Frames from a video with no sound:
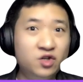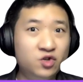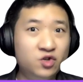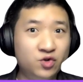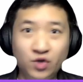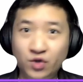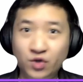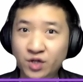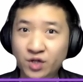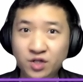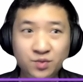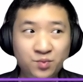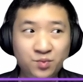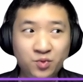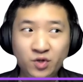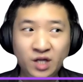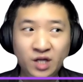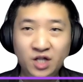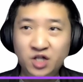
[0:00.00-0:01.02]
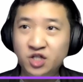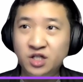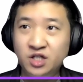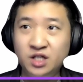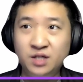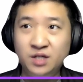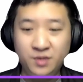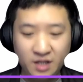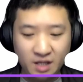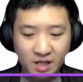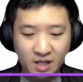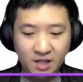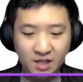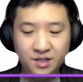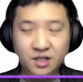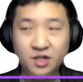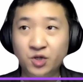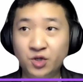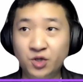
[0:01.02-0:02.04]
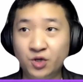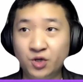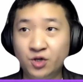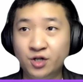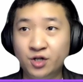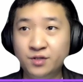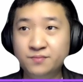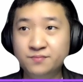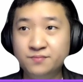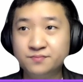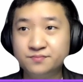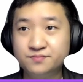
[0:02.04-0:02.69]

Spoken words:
you don't need to put HTTPS and so on.